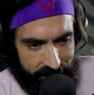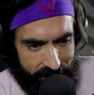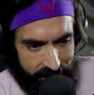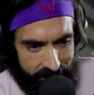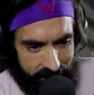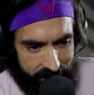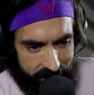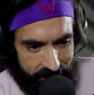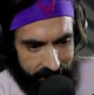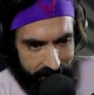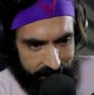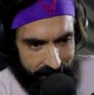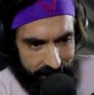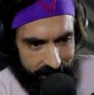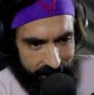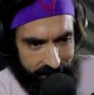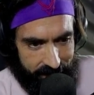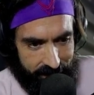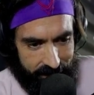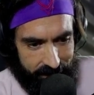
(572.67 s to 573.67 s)

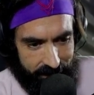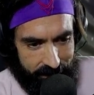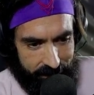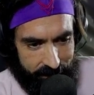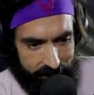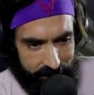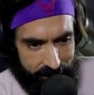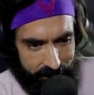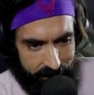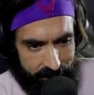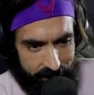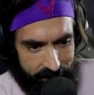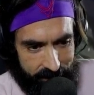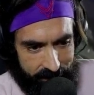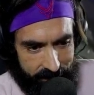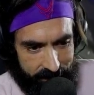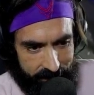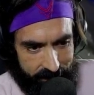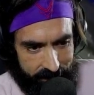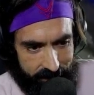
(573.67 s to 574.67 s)

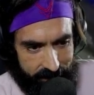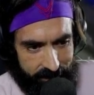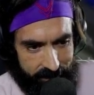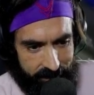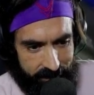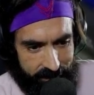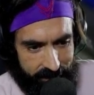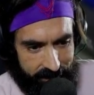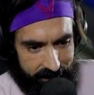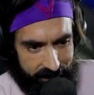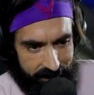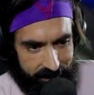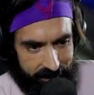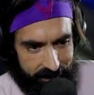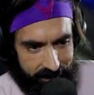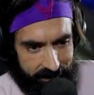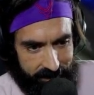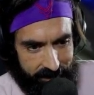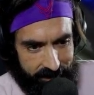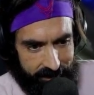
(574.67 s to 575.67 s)

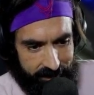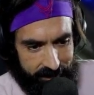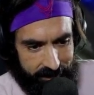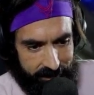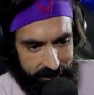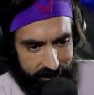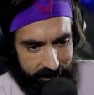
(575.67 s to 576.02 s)
No words are spoken by the person on screen.